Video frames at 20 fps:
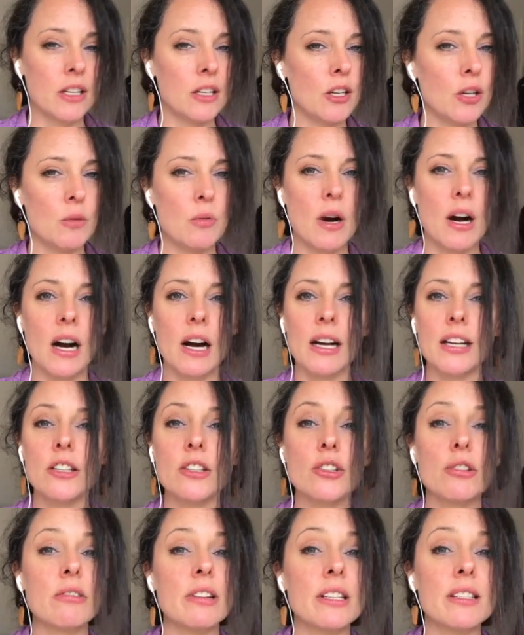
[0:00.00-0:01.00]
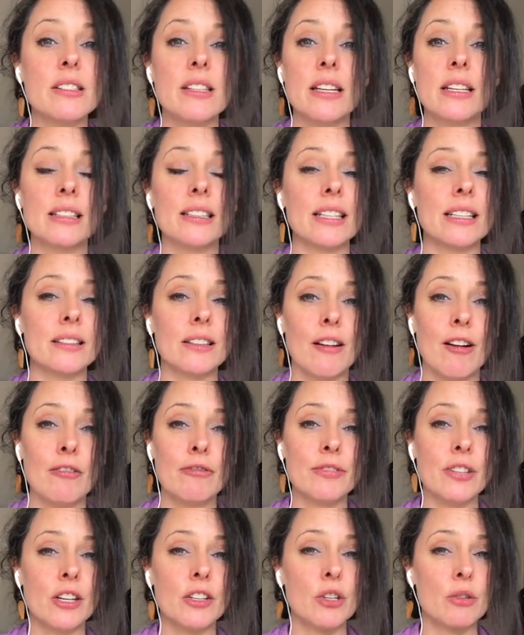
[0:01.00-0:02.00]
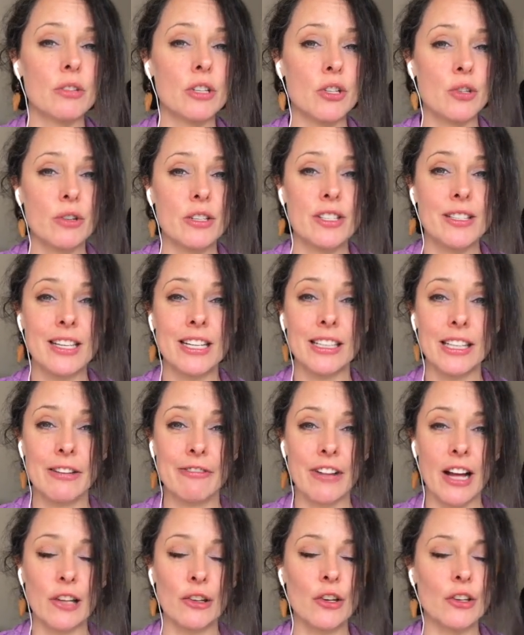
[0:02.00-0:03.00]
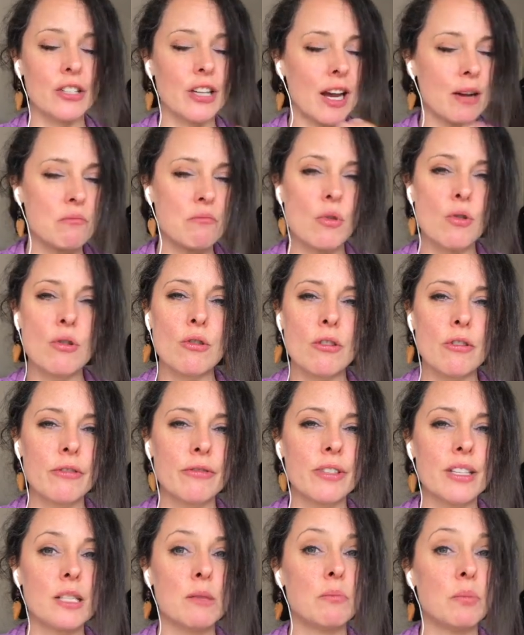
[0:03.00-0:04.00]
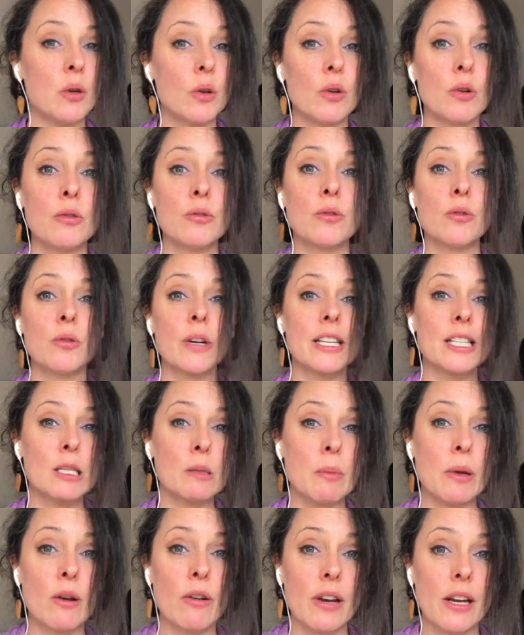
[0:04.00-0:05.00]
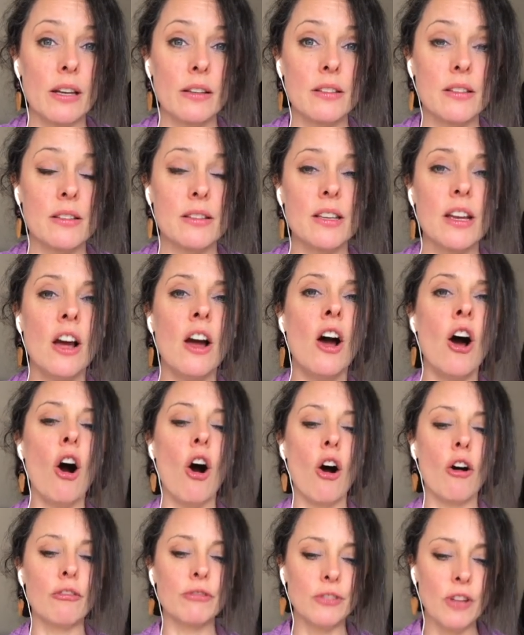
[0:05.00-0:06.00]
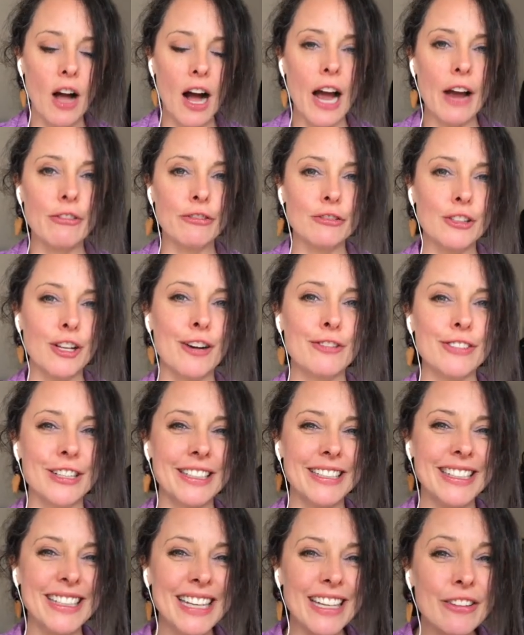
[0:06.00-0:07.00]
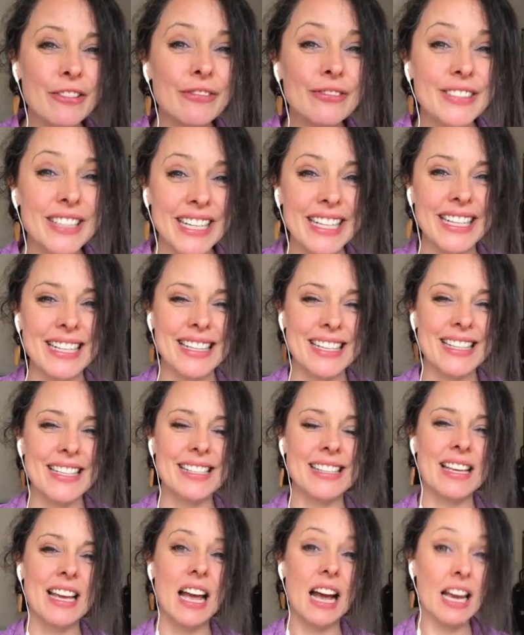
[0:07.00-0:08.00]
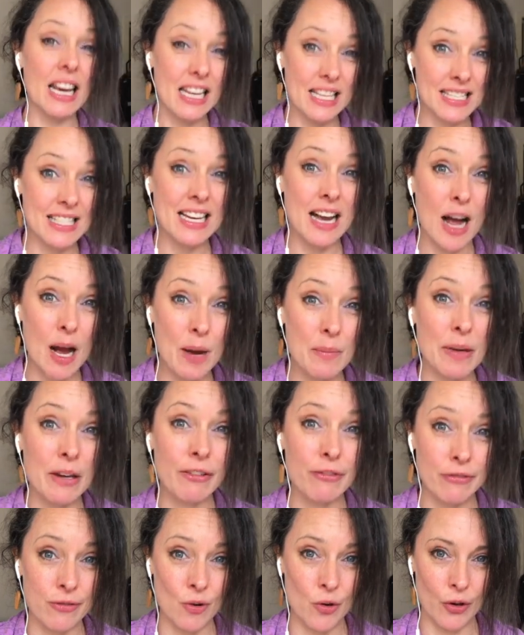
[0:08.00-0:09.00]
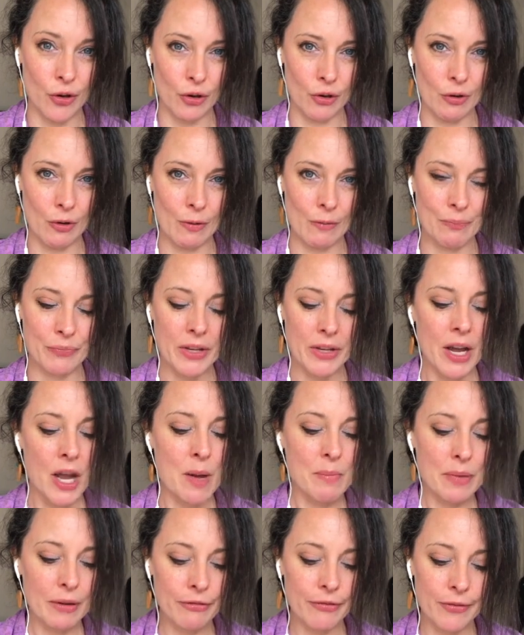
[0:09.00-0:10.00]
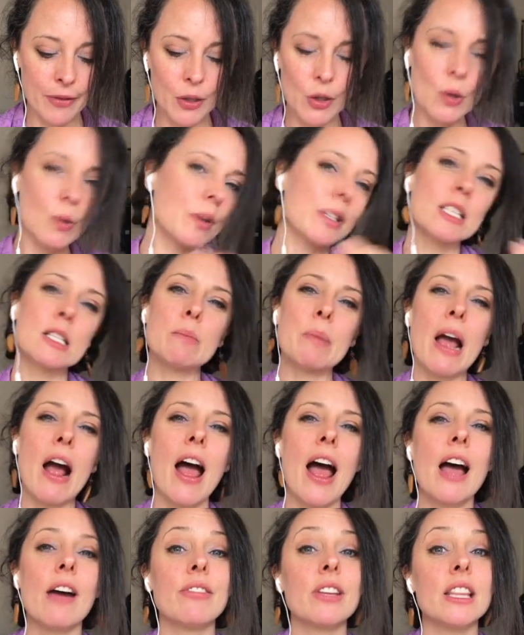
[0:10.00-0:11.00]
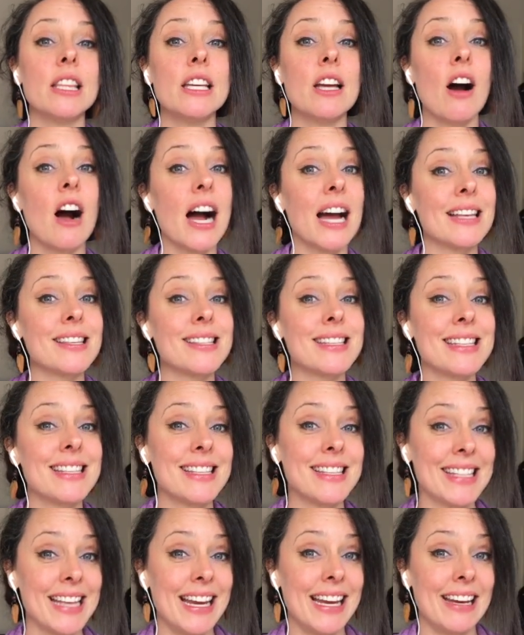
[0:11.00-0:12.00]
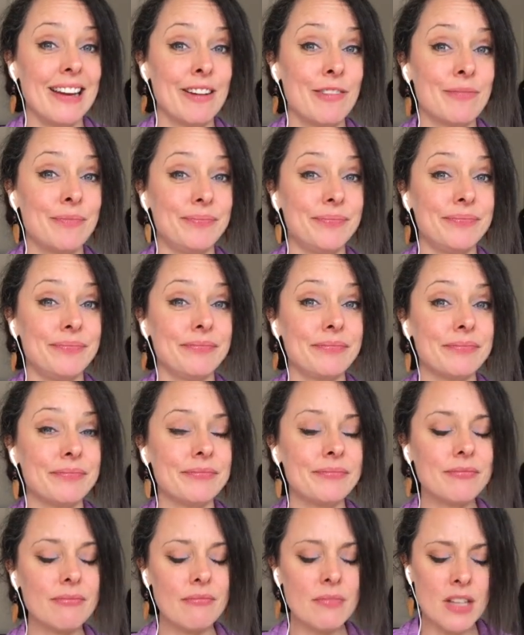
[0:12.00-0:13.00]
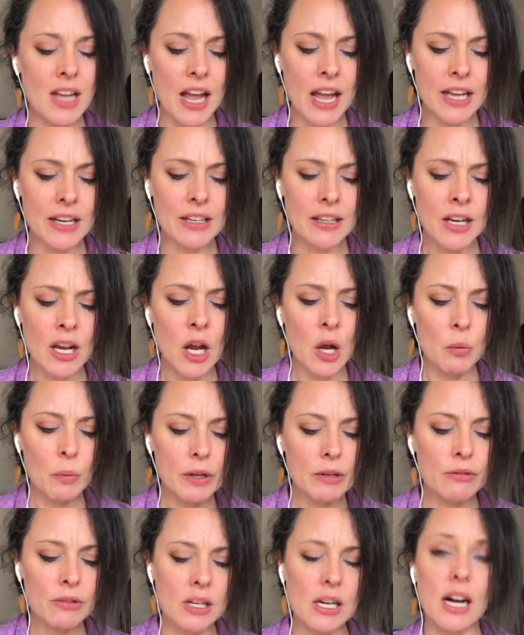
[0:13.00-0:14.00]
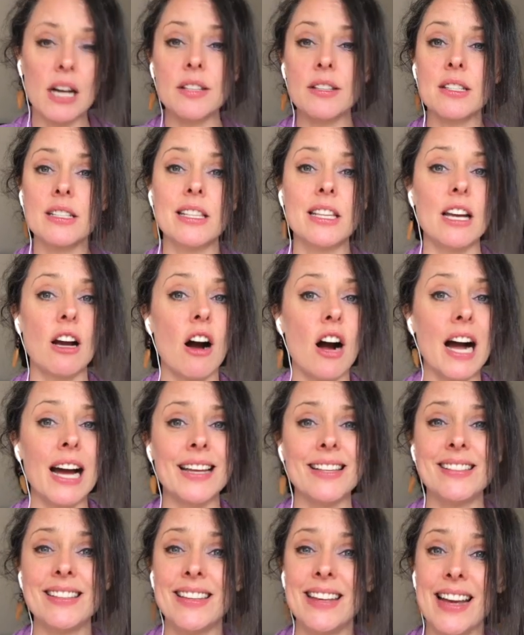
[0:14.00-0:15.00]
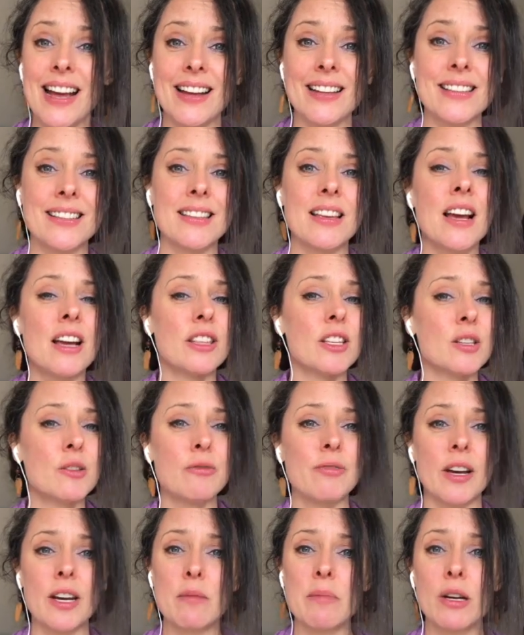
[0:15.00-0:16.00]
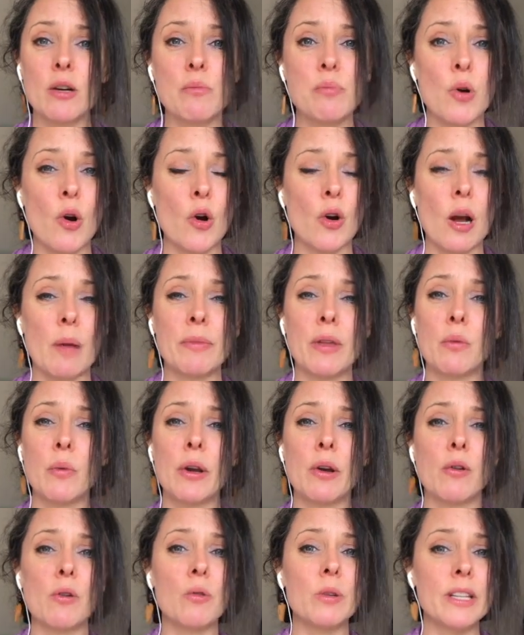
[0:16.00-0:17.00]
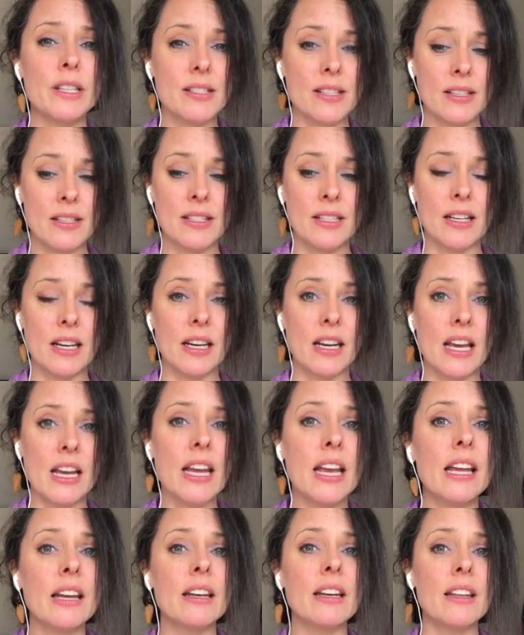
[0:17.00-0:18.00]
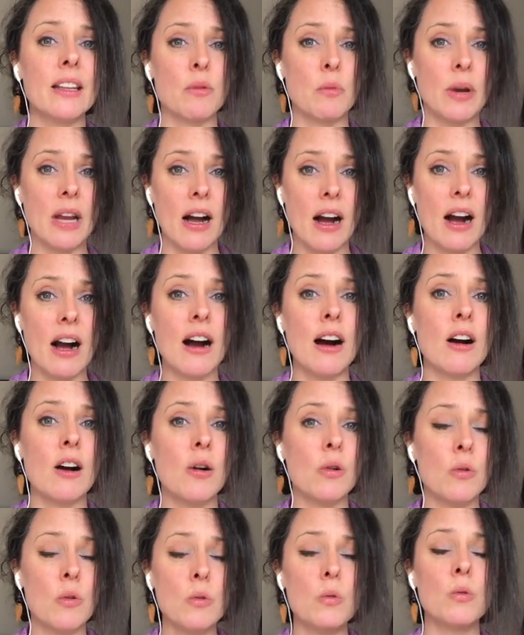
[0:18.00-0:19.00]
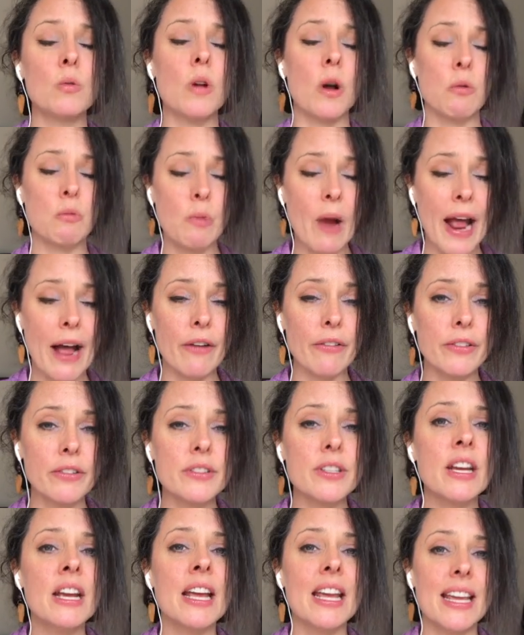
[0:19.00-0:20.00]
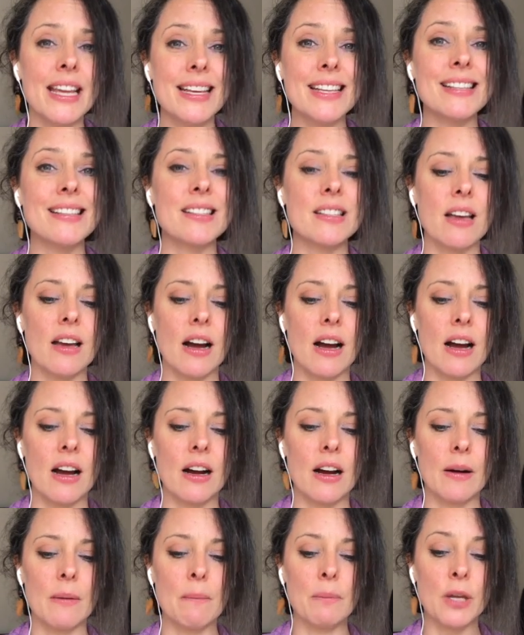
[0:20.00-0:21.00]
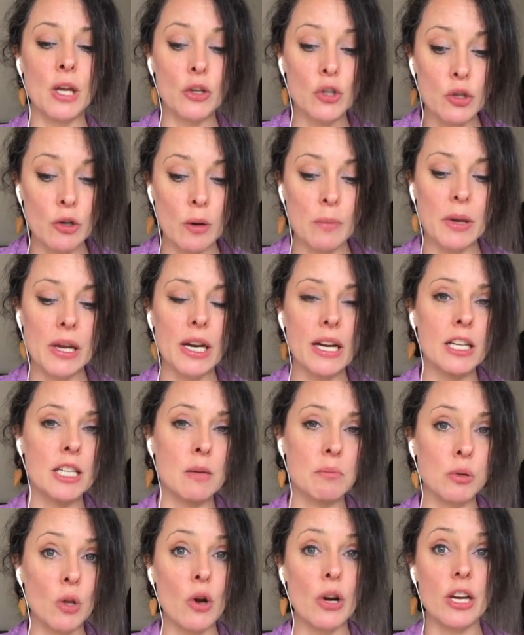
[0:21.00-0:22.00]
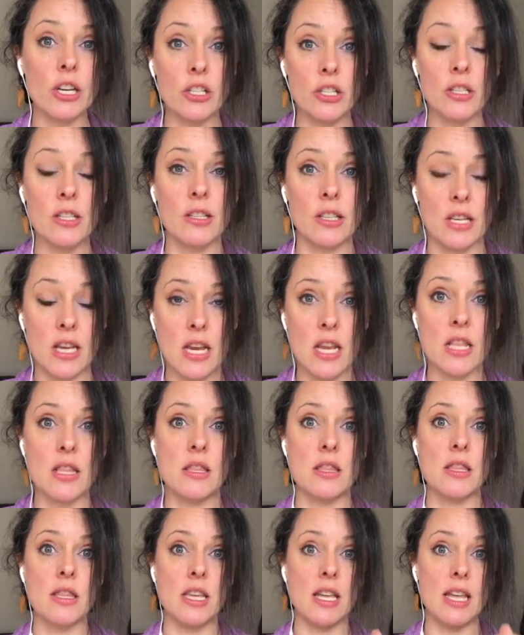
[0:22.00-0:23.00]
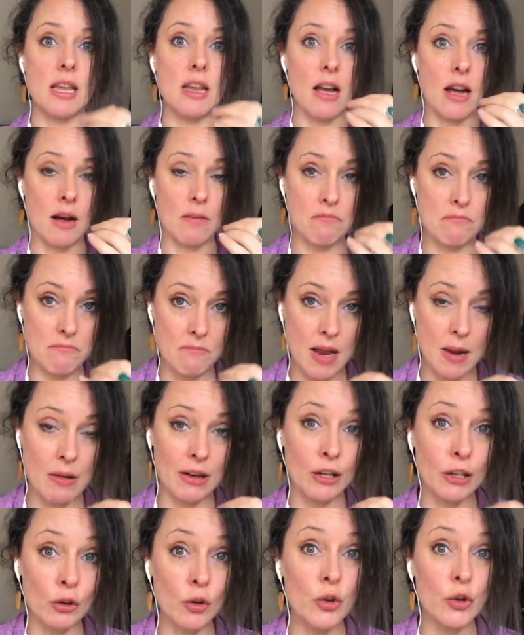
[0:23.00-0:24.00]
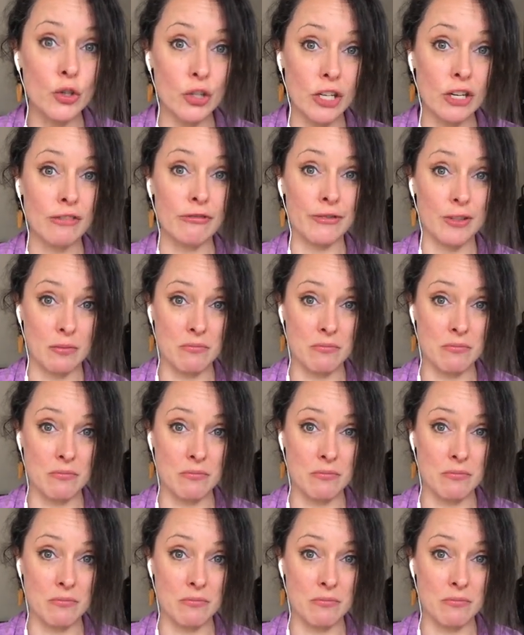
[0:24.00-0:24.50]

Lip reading: You are intrinsically loved and you're intrinsically valued, and more of this beautiful experience of life, love and gifting is coming for you. But for you, it's about having the eyes to see. And with regards to the eyes, yes, this fundamental program that we are all existing in, that we are all around, is contributing to blockages in the illusion of the